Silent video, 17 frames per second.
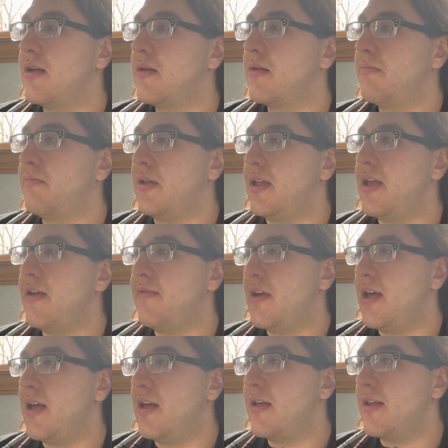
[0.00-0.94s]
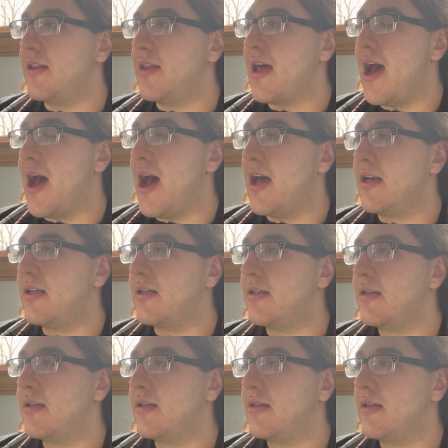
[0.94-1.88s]
believing that
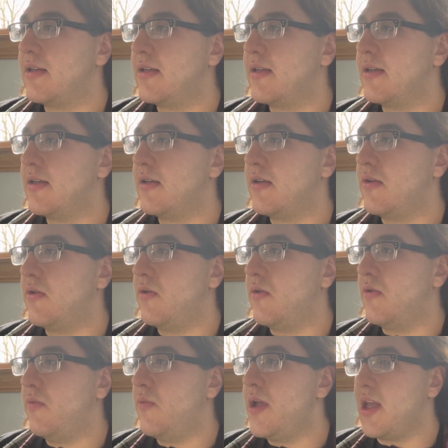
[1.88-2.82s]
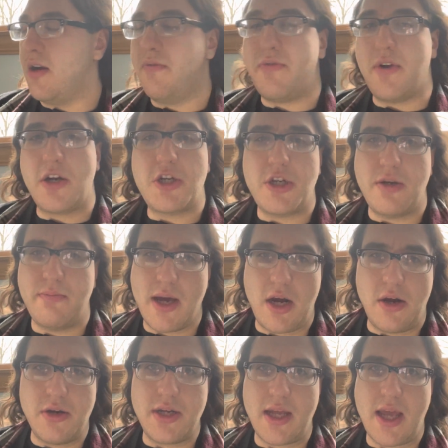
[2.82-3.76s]
we can function
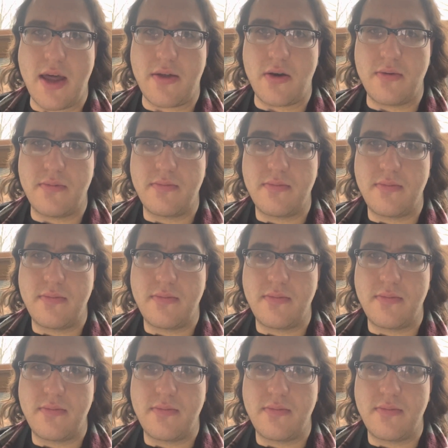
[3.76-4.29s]
better together.